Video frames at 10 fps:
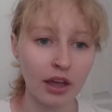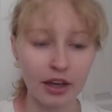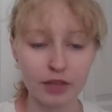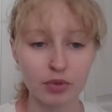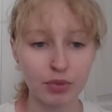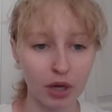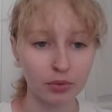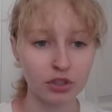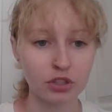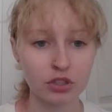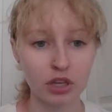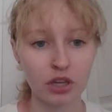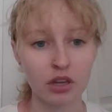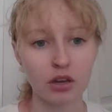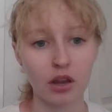it has been published
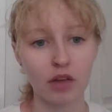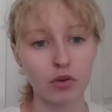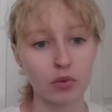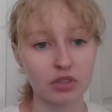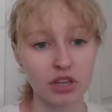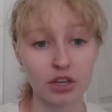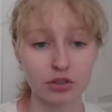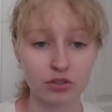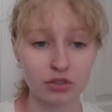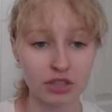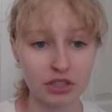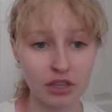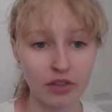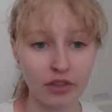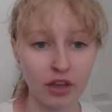and everyone hears or sees it